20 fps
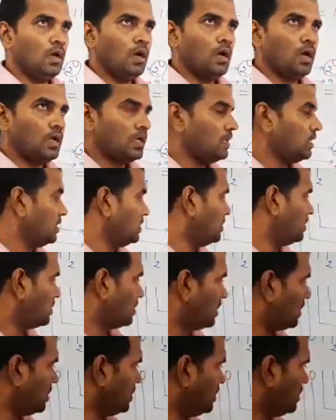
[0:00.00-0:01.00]
I
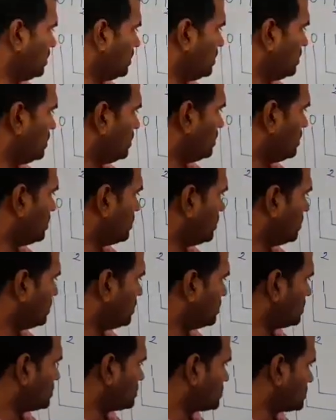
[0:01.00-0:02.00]

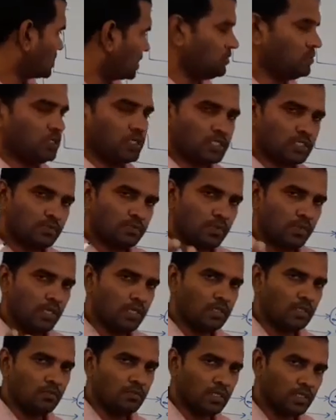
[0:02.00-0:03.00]
try to
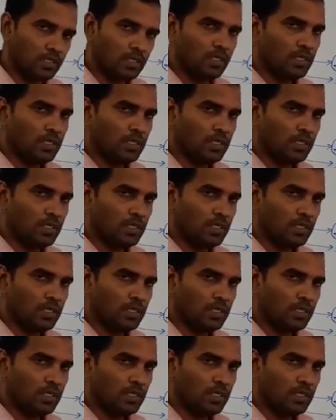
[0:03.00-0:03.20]
explain the method